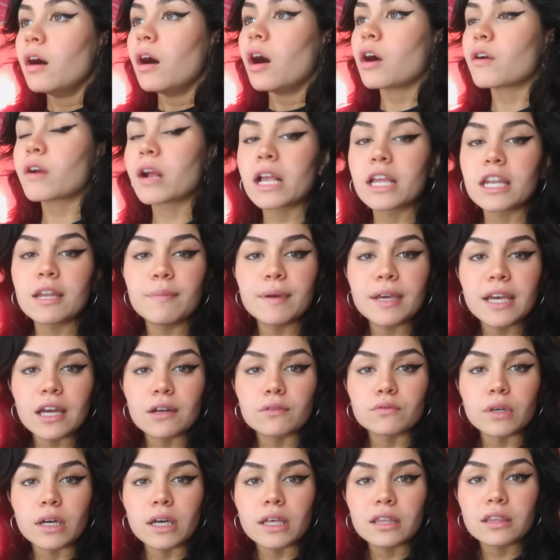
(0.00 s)
already to
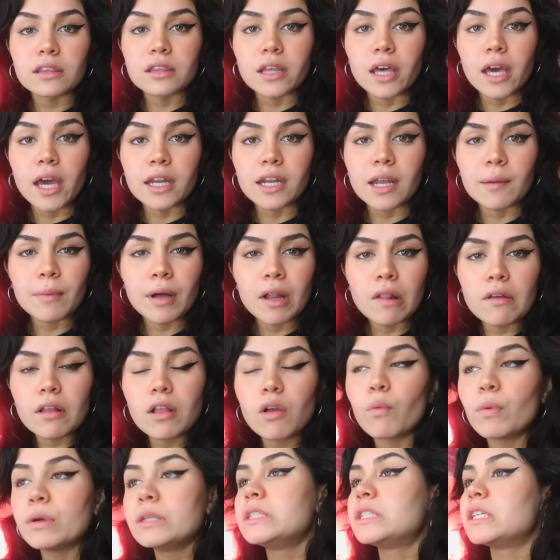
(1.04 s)
begin with. And I'm a
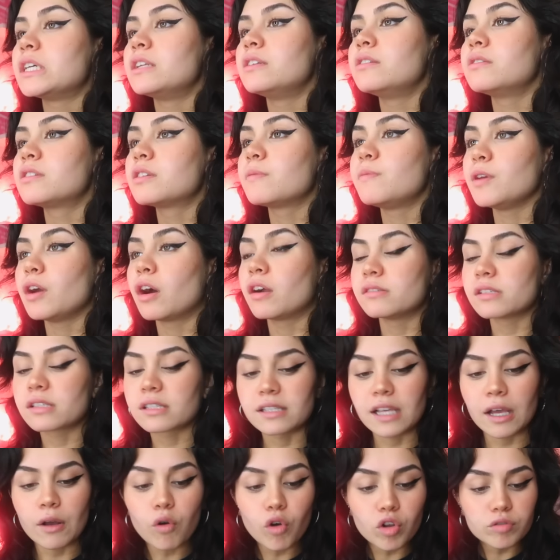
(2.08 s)
little winded, to be honest,
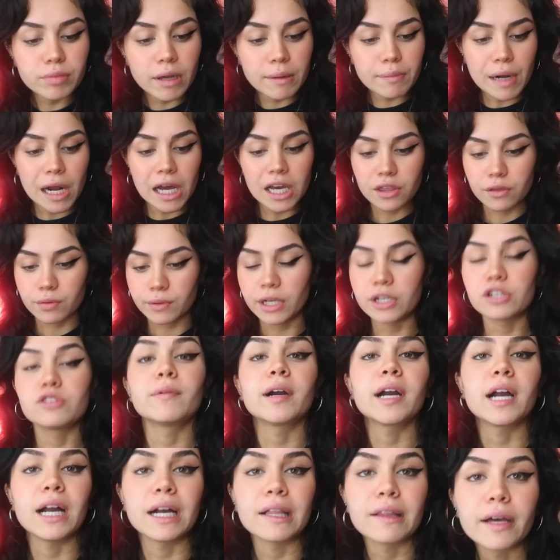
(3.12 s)
because I hold my breath when I do
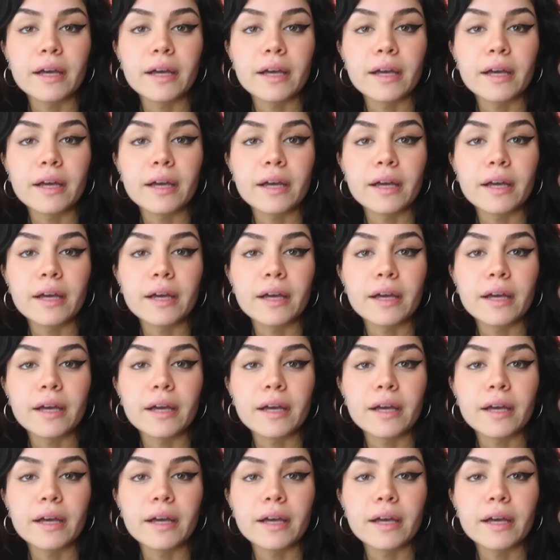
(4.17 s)
my